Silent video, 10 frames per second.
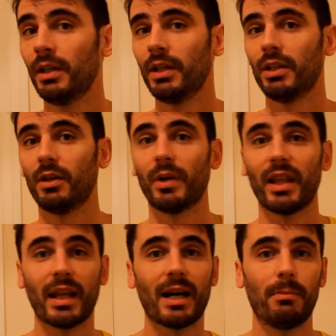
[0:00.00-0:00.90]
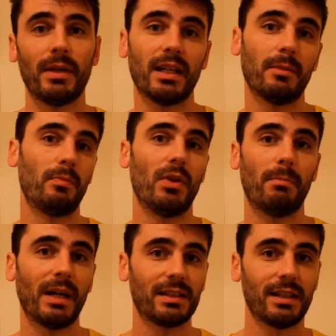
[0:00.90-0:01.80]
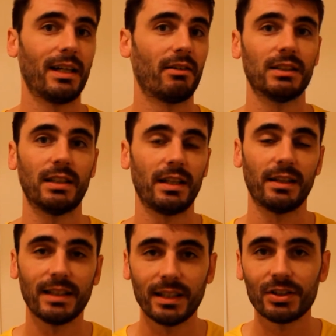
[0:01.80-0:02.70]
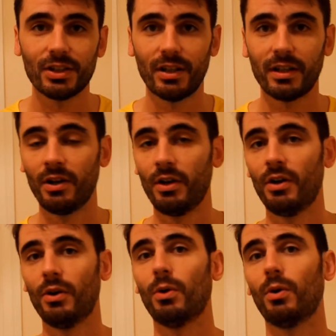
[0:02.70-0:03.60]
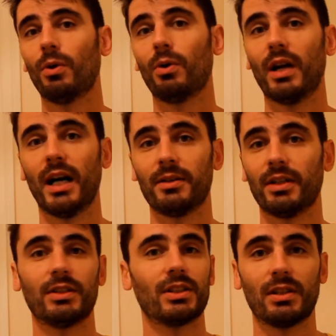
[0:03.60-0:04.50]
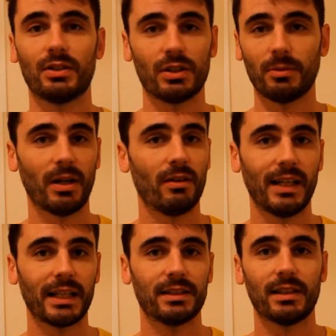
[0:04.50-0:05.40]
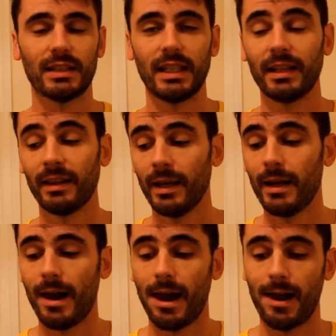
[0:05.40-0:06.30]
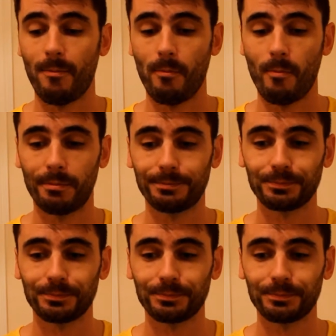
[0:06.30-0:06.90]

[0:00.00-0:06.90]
You know, whether that be a base layer underneath a t-shirt or just a pair of leggings underneath. And